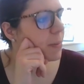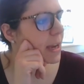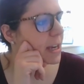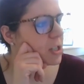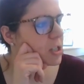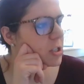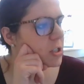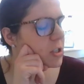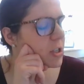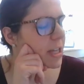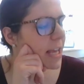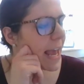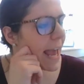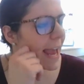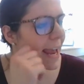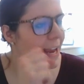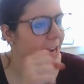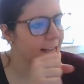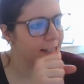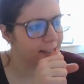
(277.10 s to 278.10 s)
pages to the
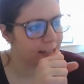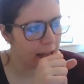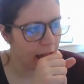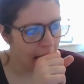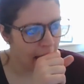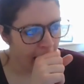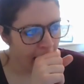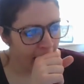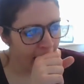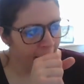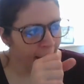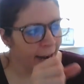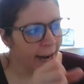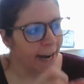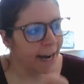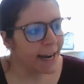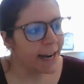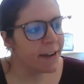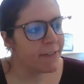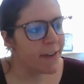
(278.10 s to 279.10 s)
A's.
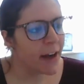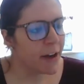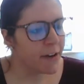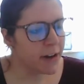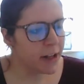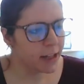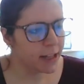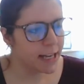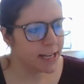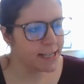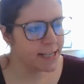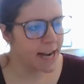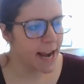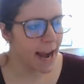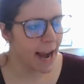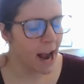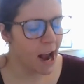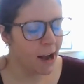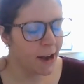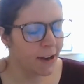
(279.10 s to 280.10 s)
He found a
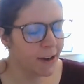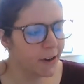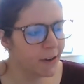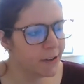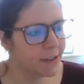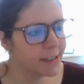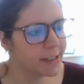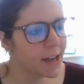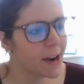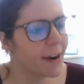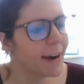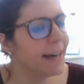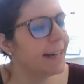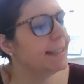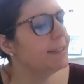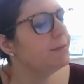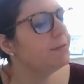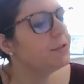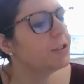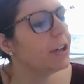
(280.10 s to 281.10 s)
listing
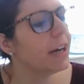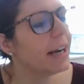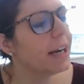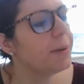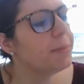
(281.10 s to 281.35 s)
for